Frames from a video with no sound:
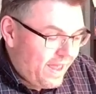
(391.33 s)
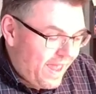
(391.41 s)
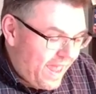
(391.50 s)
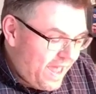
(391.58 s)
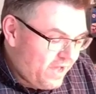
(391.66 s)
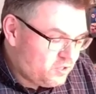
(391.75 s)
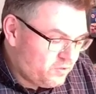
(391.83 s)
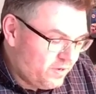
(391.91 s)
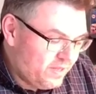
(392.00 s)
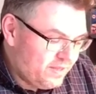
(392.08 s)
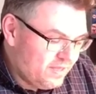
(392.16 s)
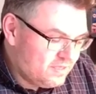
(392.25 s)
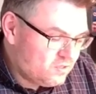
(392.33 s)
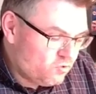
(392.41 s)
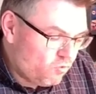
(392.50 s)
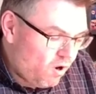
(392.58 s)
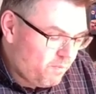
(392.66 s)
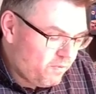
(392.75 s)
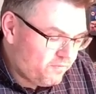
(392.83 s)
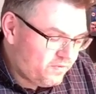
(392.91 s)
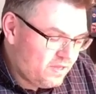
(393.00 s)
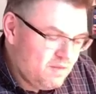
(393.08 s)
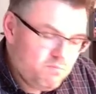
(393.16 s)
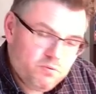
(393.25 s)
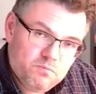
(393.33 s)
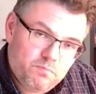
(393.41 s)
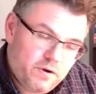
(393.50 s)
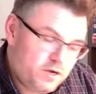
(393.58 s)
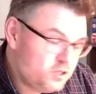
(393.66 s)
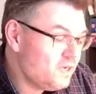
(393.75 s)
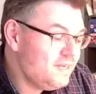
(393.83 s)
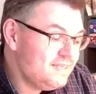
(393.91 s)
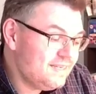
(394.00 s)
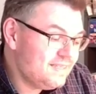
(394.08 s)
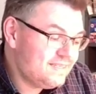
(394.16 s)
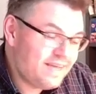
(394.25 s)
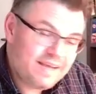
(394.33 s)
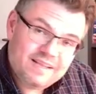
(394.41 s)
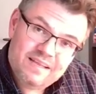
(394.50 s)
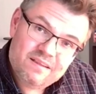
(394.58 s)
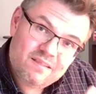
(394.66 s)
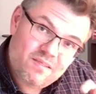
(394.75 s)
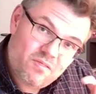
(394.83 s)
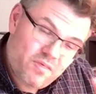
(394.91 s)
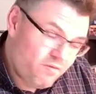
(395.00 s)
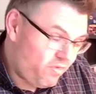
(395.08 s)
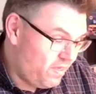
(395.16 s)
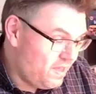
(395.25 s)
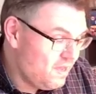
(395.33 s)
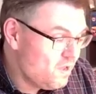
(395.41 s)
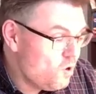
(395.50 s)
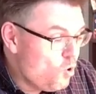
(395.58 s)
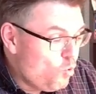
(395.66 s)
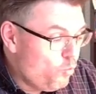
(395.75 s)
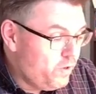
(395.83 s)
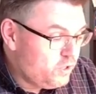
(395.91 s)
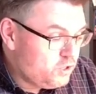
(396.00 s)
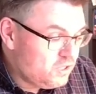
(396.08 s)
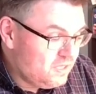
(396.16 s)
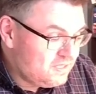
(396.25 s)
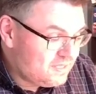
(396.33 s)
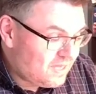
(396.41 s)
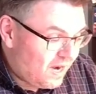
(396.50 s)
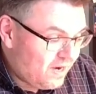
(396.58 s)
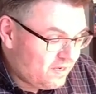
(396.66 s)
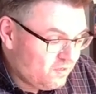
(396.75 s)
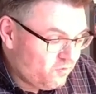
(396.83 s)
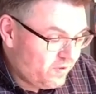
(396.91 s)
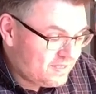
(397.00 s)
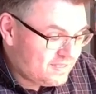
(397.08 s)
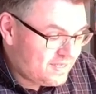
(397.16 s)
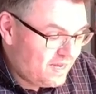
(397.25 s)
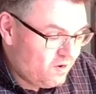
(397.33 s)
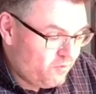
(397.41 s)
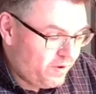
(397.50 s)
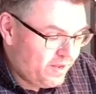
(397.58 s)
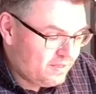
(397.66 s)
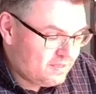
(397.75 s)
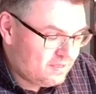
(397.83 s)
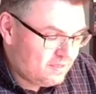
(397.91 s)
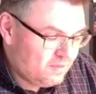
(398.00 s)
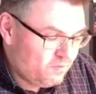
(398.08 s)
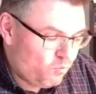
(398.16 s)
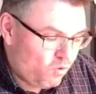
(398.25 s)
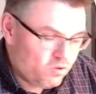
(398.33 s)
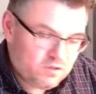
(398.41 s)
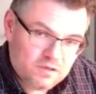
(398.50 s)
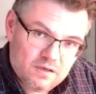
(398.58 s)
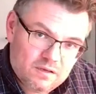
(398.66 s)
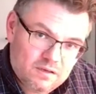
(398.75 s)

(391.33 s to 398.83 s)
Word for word: Actually, this drop of the input pressure is exactly the thing which is starting to accelerate the water.